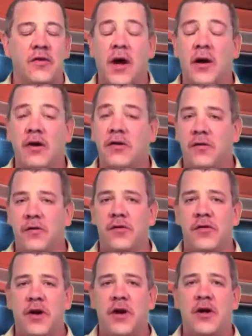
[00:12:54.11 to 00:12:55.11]
not only just for
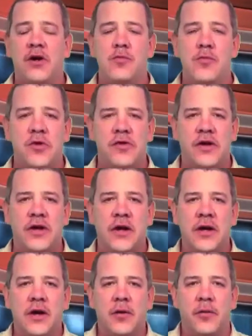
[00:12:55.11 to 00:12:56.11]
sharing your music,
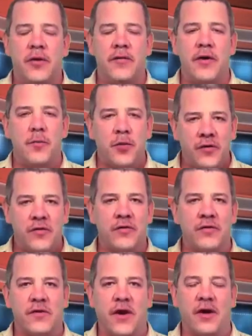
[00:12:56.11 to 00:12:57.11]
but a very
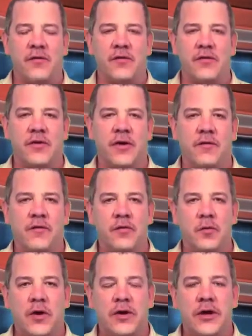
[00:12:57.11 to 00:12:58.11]
personal side of yourself
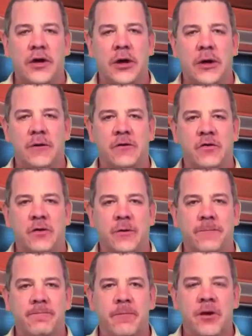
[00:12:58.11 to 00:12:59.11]
as well here on the show.
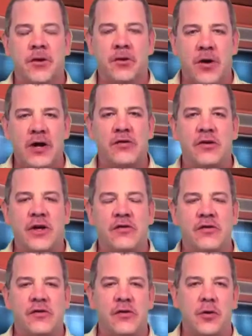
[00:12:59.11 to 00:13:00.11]

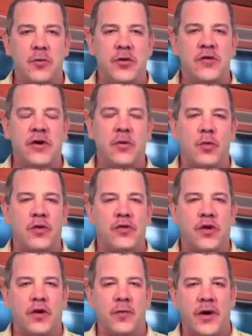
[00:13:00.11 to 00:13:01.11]
Congratulations to your music and wish
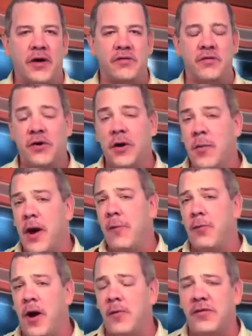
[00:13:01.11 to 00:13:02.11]
you all the best. Jeremiah
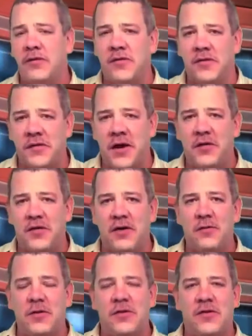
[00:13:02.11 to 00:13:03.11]
promises to stay in
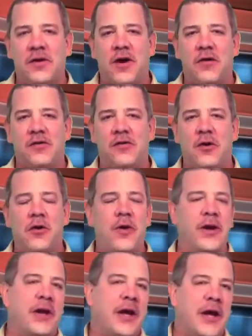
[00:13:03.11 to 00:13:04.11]
touch with us here on the show,
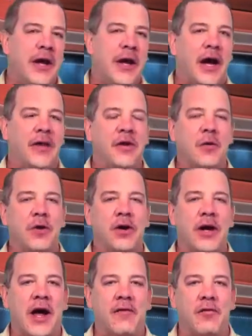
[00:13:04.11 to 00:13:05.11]
and I think we're
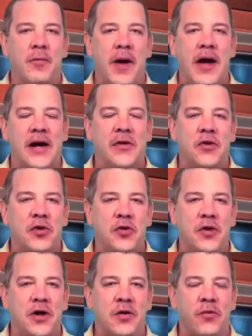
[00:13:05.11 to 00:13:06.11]
have him back in the new
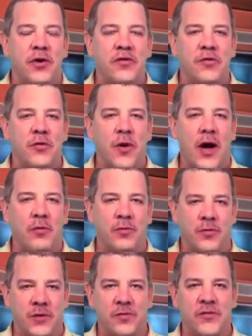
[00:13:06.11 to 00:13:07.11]
year when his new
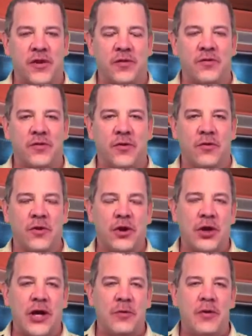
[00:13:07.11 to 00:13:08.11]
album comes out. So
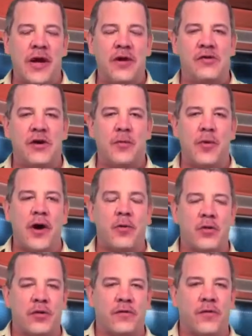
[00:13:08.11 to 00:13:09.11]
good luck with that, Jeremiah.
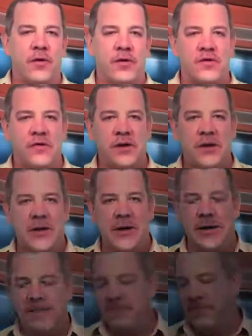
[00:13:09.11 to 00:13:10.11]
We'll look forward to seeing you
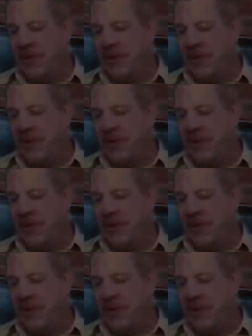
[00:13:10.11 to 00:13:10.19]
again.